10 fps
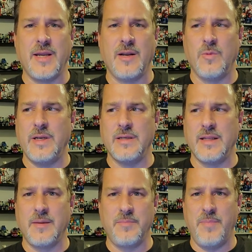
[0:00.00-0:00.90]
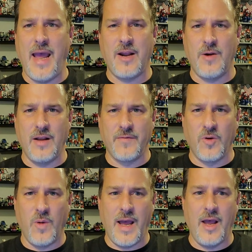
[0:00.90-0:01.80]
kind of went into the background
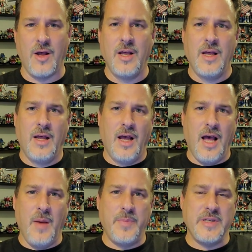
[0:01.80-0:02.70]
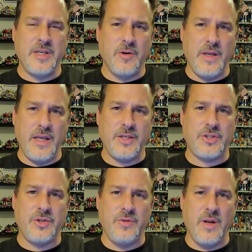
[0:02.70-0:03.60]
for a while, up until
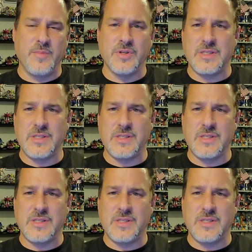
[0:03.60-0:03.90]
issue number